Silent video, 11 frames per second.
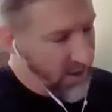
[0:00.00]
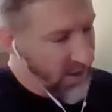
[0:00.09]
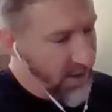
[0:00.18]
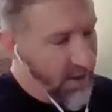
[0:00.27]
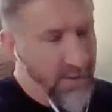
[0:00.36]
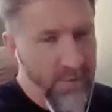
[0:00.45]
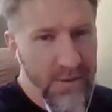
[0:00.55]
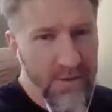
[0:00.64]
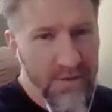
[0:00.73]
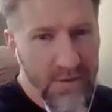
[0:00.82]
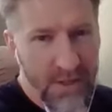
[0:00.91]
Uh, I'm
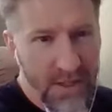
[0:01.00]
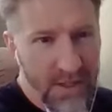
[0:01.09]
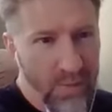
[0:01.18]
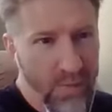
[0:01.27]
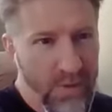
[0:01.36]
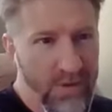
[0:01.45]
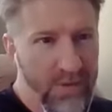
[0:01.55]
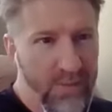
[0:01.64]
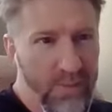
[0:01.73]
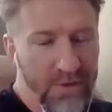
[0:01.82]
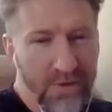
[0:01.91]
here today with
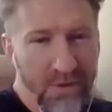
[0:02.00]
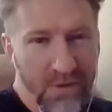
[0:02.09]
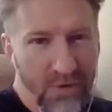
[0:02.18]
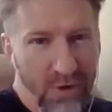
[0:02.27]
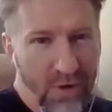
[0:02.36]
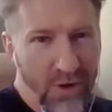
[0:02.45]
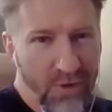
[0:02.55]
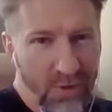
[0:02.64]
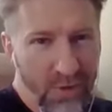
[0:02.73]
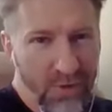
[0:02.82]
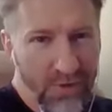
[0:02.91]
Mr. Dirk
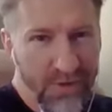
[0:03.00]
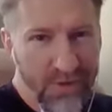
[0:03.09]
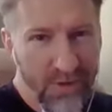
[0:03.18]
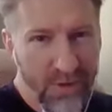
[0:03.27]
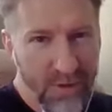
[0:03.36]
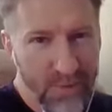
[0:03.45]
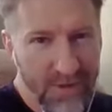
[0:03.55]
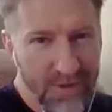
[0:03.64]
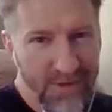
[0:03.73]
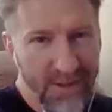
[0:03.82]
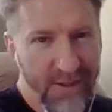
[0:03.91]
Tolson. Dirk,
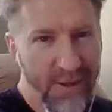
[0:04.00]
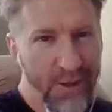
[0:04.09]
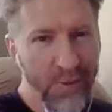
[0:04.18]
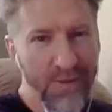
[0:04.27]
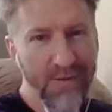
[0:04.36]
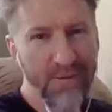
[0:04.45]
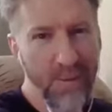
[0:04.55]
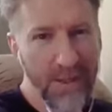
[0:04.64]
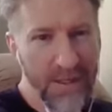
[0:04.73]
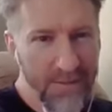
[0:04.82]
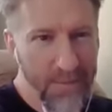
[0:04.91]
please say hello to
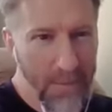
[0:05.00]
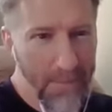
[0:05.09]
everybody.